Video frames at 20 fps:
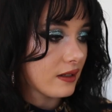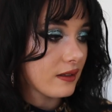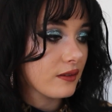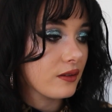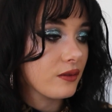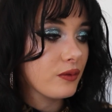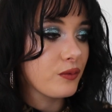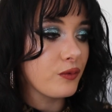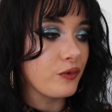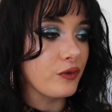
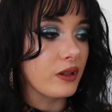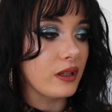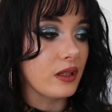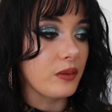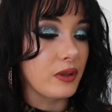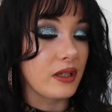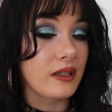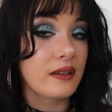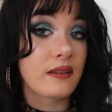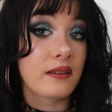is a
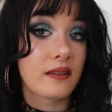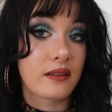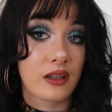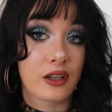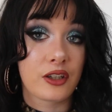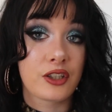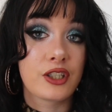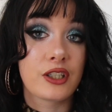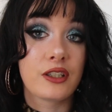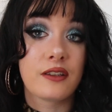really big
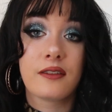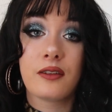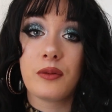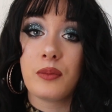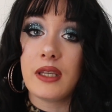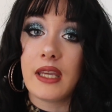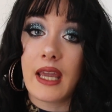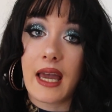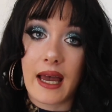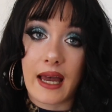discussion to
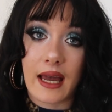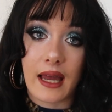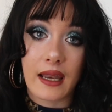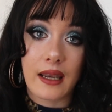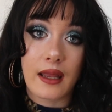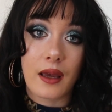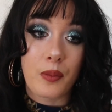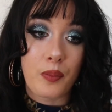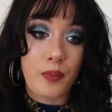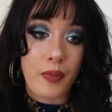be
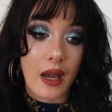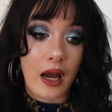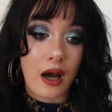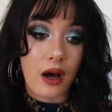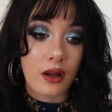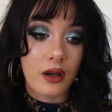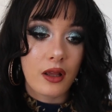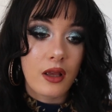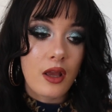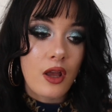had
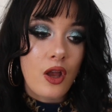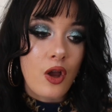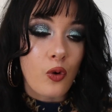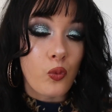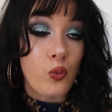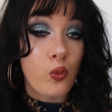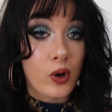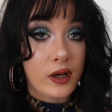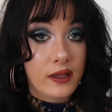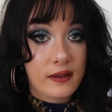about
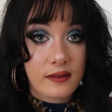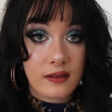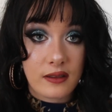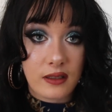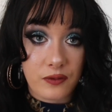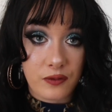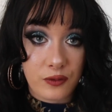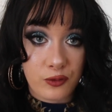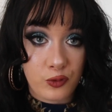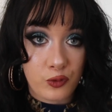what is the
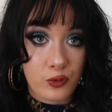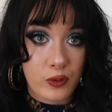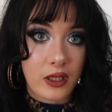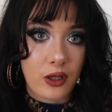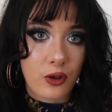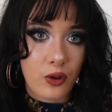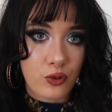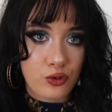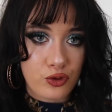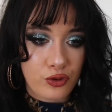difference
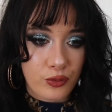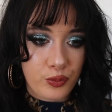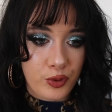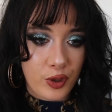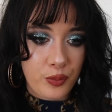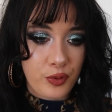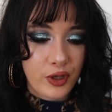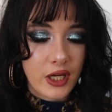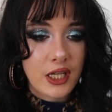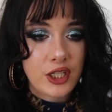between cultural
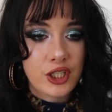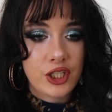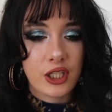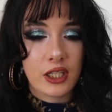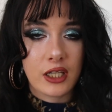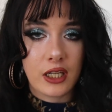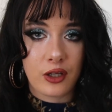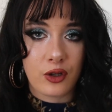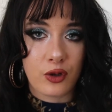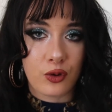
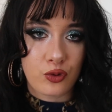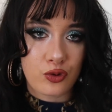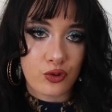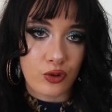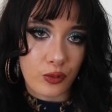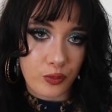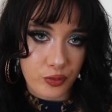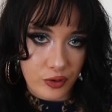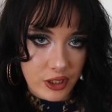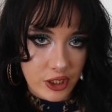appropriation and
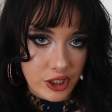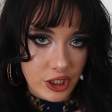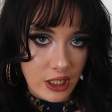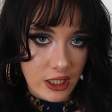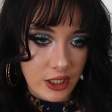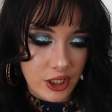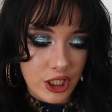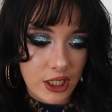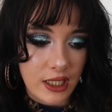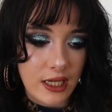cultural
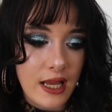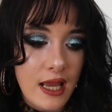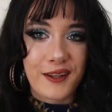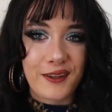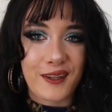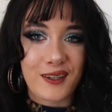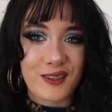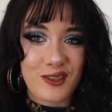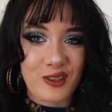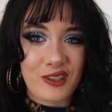appreciation,
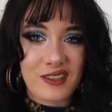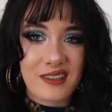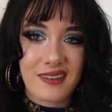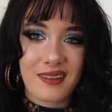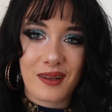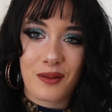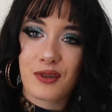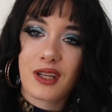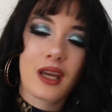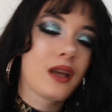that Josh
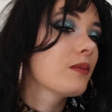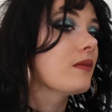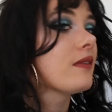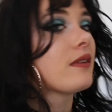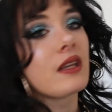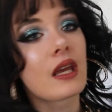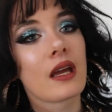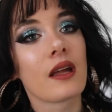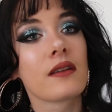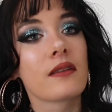
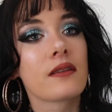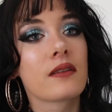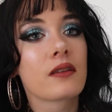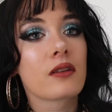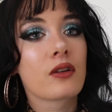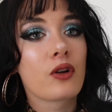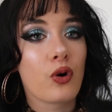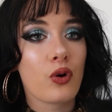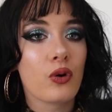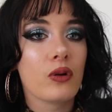sometimes
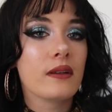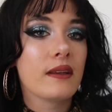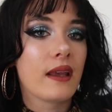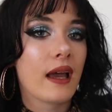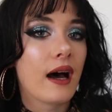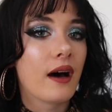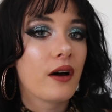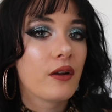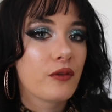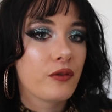gets called
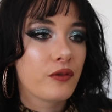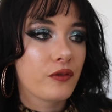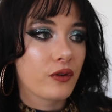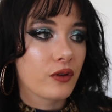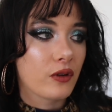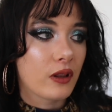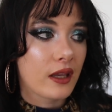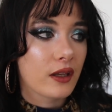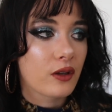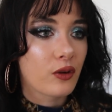out
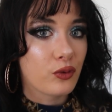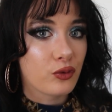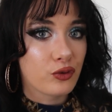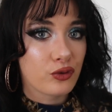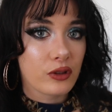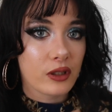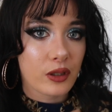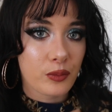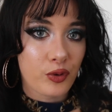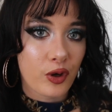for
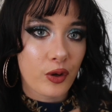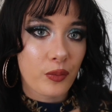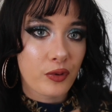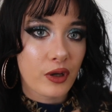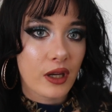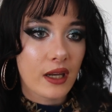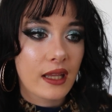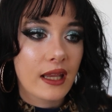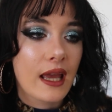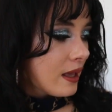culturally
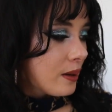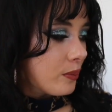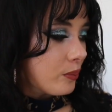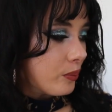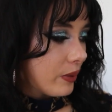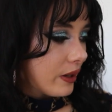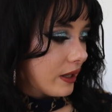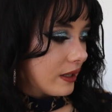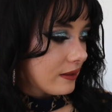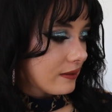appropriating.
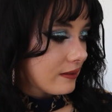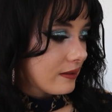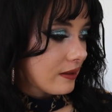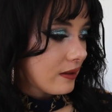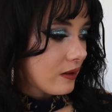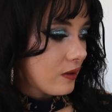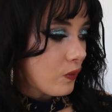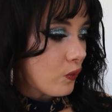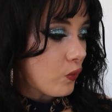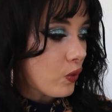But
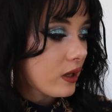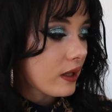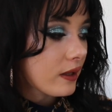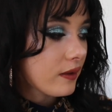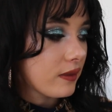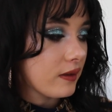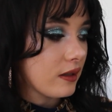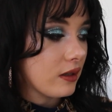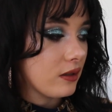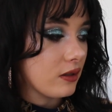what
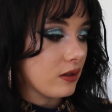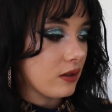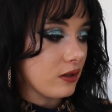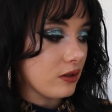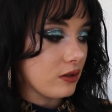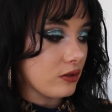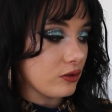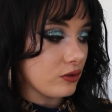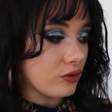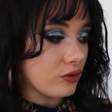I think
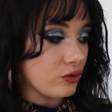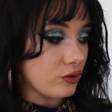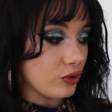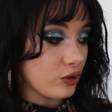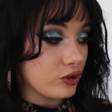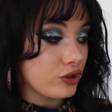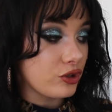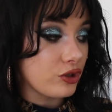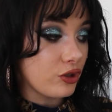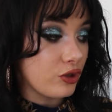
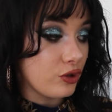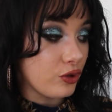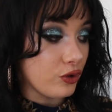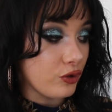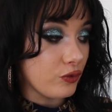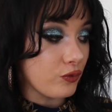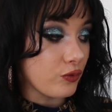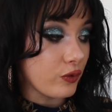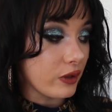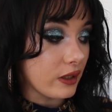Josh
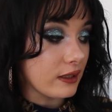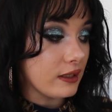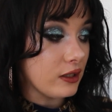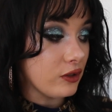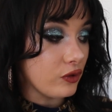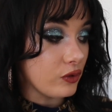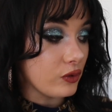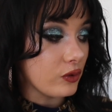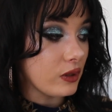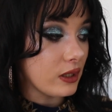could
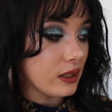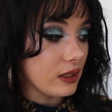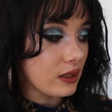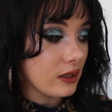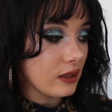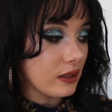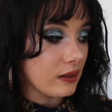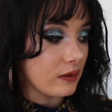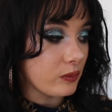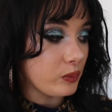really do
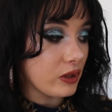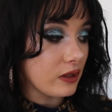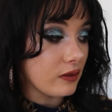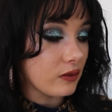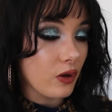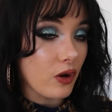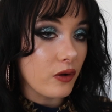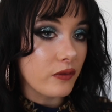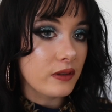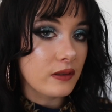here is
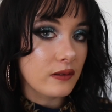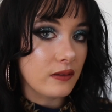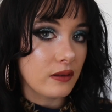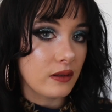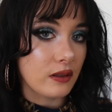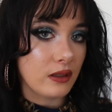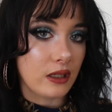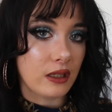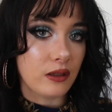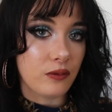because
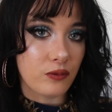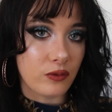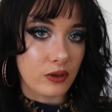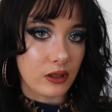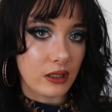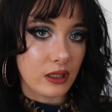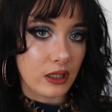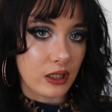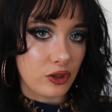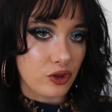obviously he
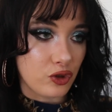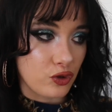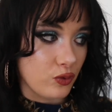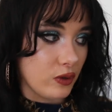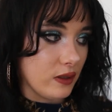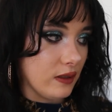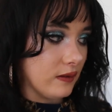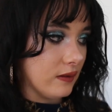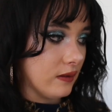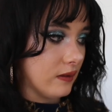really
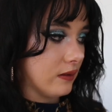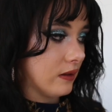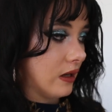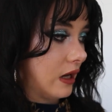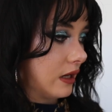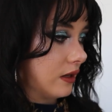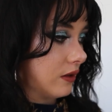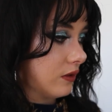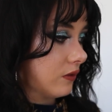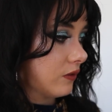enjoys this
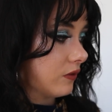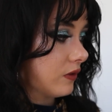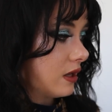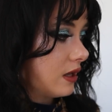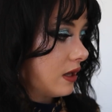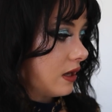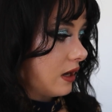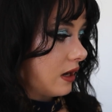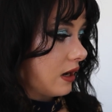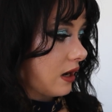kind of
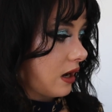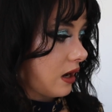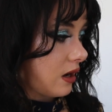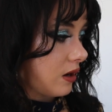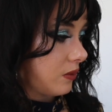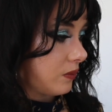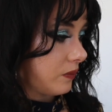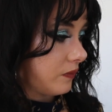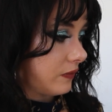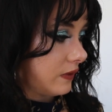
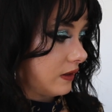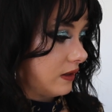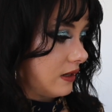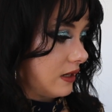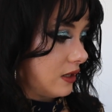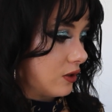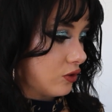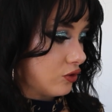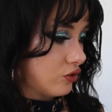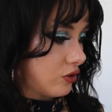
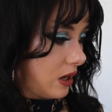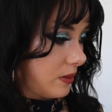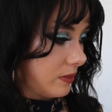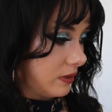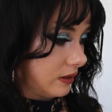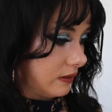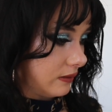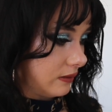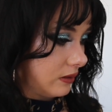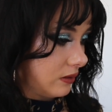
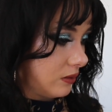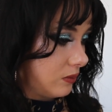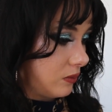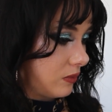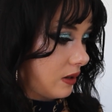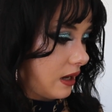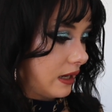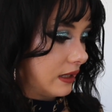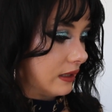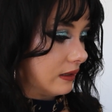
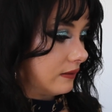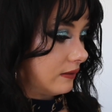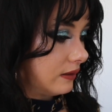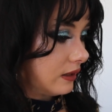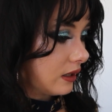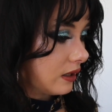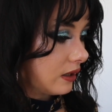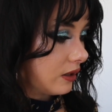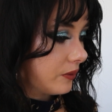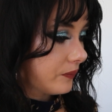neo-tribalism
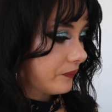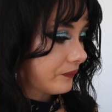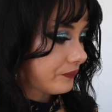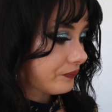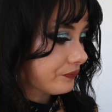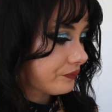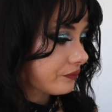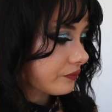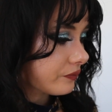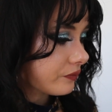idea,
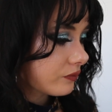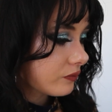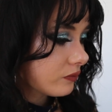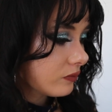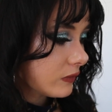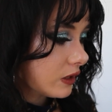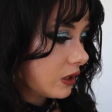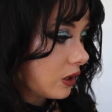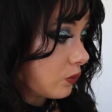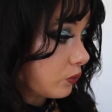
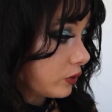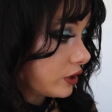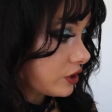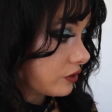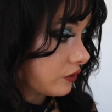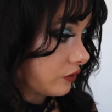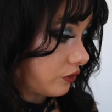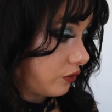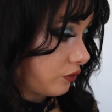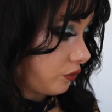which is